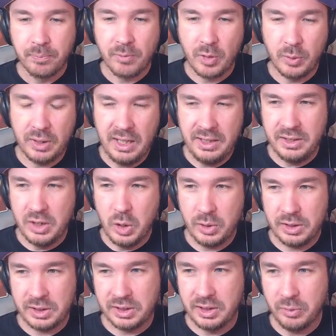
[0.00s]
What I
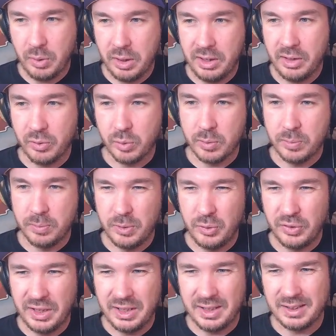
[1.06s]
noticed and why I
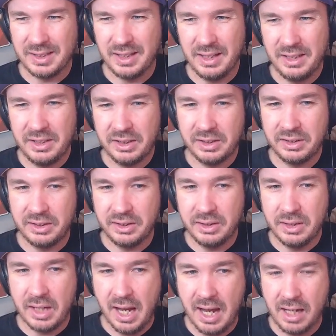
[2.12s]
removed it is I just
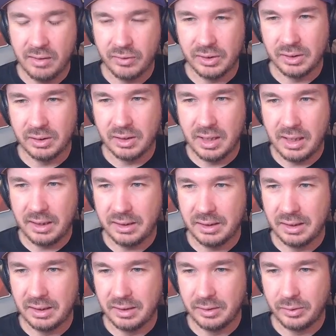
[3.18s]
didn't have a lot
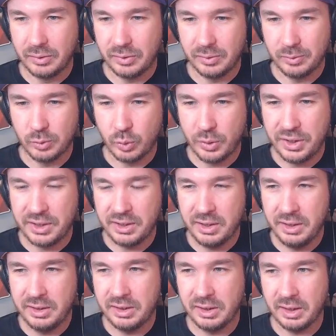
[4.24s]
of
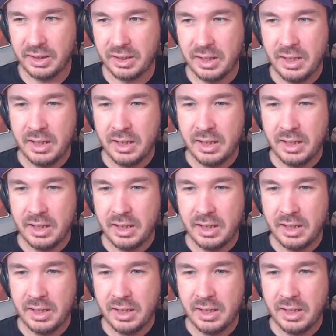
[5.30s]
reason to like